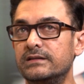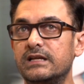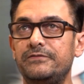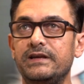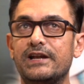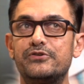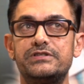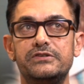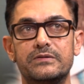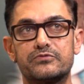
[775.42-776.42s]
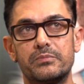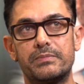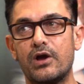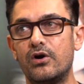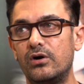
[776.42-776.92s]
That we get to see films from
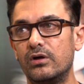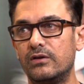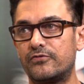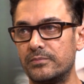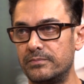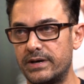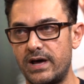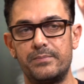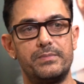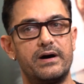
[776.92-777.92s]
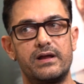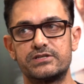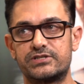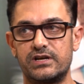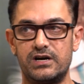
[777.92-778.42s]
Bengal, from
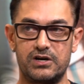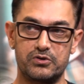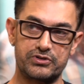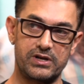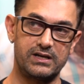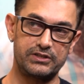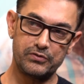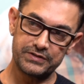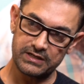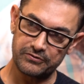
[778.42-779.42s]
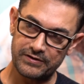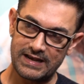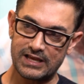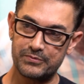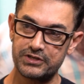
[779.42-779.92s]
Maharashtra, Gujarat, you know, which are different
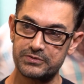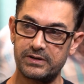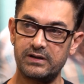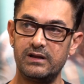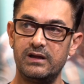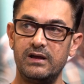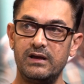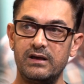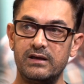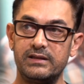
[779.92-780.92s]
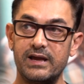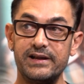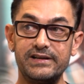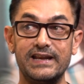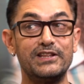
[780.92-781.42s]
languages, but they are
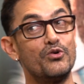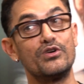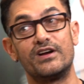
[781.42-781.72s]
entertaining the whole